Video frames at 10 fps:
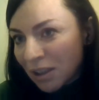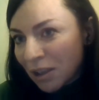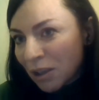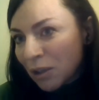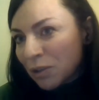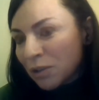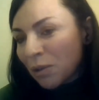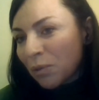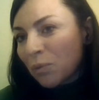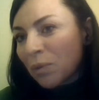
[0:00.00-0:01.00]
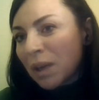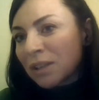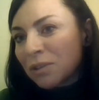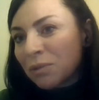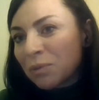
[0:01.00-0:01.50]
Mm-hmm. So what
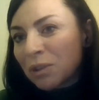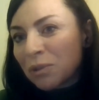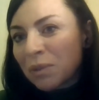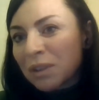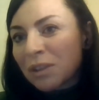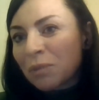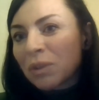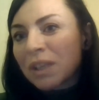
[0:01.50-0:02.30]
do we do when someone